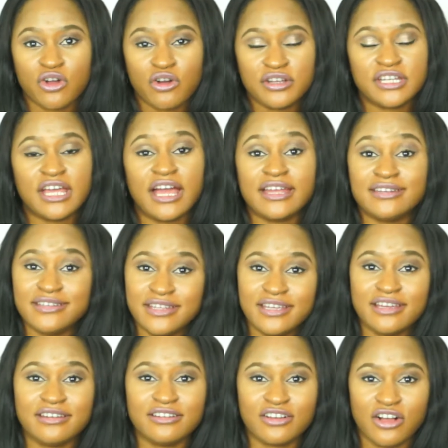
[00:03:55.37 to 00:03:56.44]
on the
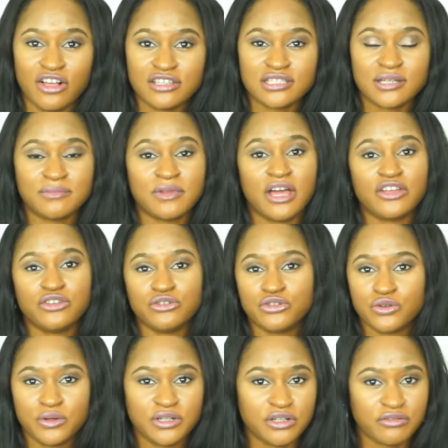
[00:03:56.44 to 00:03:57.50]
idea and the concept that you're
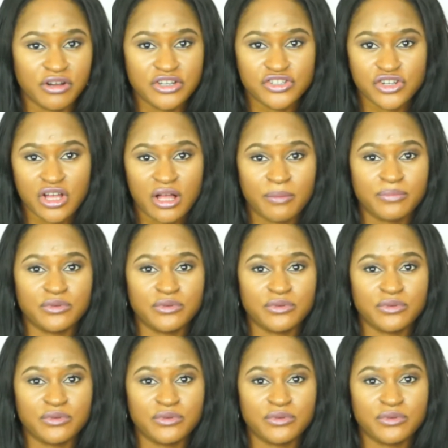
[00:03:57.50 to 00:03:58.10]
doing a great job,